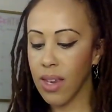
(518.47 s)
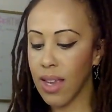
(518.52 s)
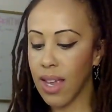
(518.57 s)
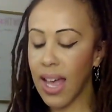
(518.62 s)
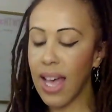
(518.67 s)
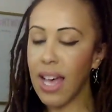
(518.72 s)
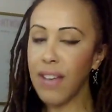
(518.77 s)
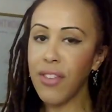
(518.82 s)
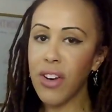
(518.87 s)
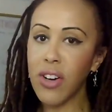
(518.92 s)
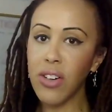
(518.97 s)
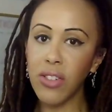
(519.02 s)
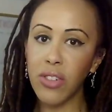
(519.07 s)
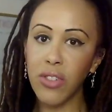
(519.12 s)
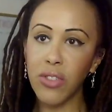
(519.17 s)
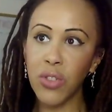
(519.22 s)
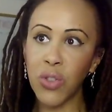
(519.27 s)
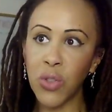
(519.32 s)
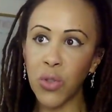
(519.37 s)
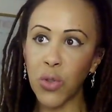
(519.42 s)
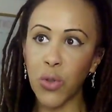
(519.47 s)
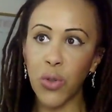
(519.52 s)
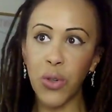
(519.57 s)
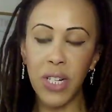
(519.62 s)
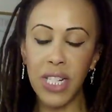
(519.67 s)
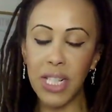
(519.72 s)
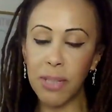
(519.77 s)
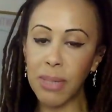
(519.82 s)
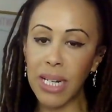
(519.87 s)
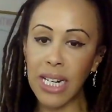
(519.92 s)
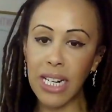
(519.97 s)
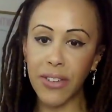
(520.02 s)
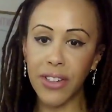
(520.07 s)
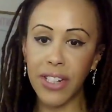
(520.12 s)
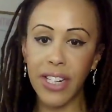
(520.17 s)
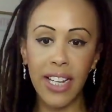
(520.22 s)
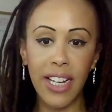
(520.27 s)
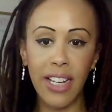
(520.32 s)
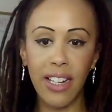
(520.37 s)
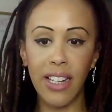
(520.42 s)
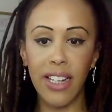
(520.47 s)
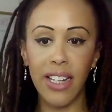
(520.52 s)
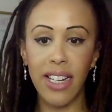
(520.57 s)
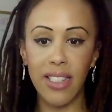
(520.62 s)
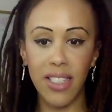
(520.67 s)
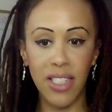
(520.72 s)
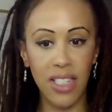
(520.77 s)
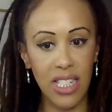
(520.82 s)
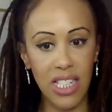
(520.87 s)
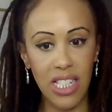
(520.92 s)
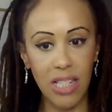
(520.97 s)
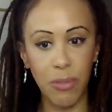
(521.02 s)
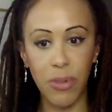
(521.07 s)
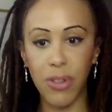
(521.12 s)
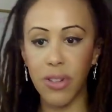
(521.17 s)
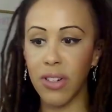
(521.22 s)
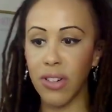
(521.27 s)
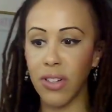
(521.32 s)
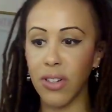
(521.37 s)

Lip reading: have our little story in the back of our head in case the customer